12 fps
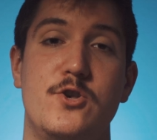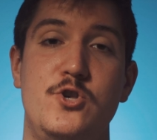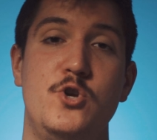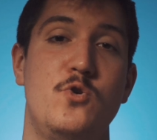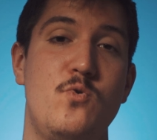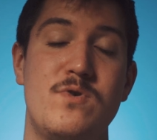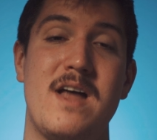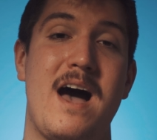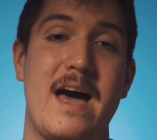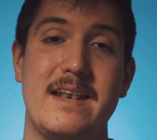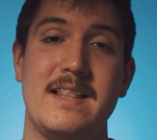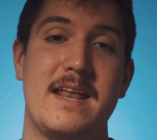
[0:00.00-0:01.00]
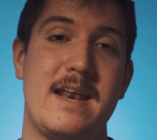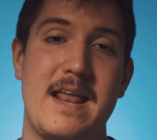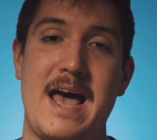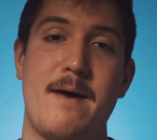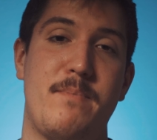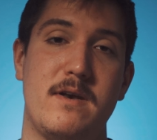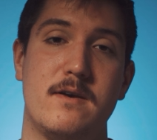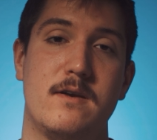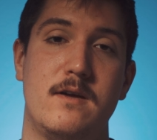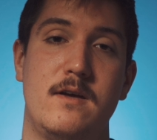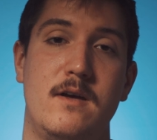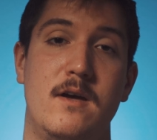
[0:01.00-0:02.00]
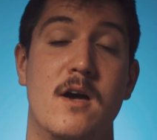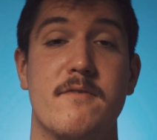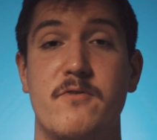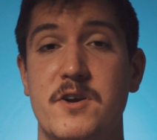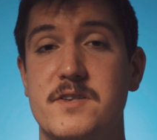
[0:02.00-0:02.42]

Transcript: Do not let it happen. For